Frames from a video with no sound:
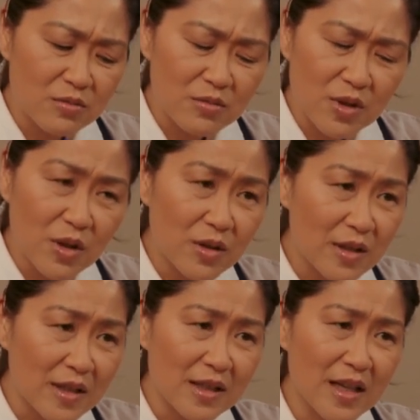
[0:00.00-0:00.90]
what we
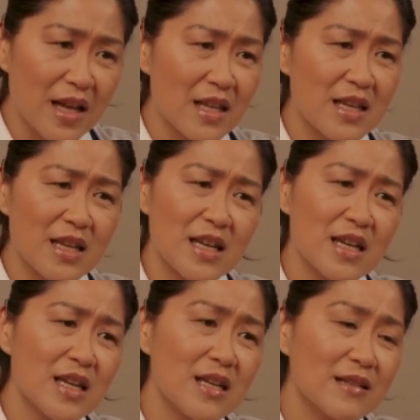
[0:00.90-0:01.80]
call
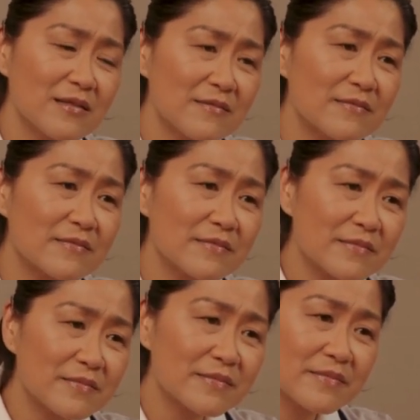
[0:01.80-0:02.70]
insulin resistance.